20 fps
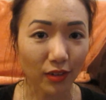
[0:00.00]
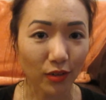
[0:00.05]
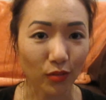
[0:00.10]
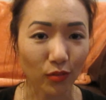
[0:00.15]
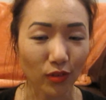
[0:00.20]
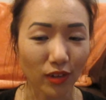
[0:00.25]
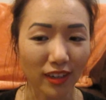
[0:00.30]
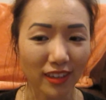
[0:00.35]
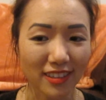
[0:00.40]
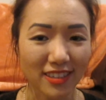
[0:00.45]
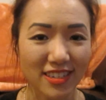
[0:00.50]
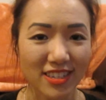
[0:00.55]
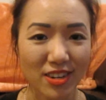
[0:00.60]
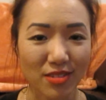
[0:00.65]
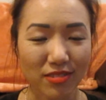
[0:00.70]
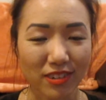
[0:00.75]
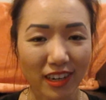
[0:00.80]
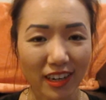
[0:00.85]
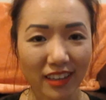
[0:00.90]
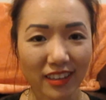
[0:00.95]
one
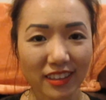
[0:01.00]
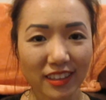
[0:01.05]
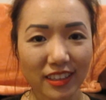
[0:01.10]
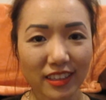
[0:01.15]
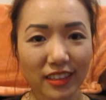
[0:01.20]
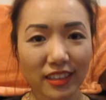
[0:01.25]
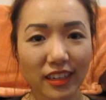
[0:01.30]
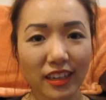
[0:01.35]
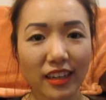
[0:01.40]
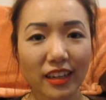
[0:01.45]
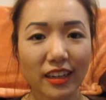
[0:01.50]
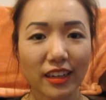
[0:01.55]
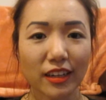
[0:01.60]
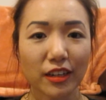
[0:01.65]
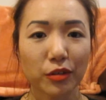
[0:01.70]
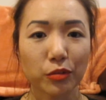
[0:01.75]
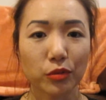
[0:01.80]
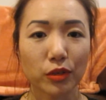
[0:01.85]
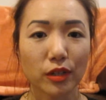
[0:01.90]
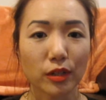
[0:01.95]
double eyelid
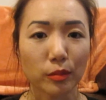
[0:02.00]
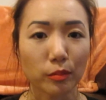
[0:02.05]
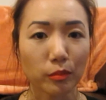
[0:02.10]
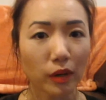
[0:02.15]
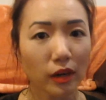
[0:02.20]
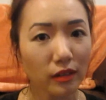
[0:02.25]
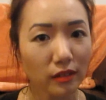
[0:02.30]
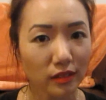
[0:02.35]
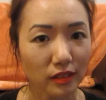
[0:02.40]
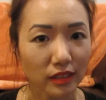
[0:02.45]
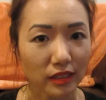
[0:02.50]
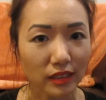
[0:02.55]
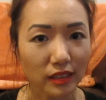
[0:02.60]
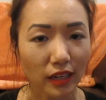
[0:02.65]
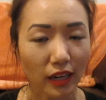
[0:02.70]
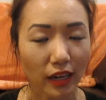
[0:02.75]
and one monolid.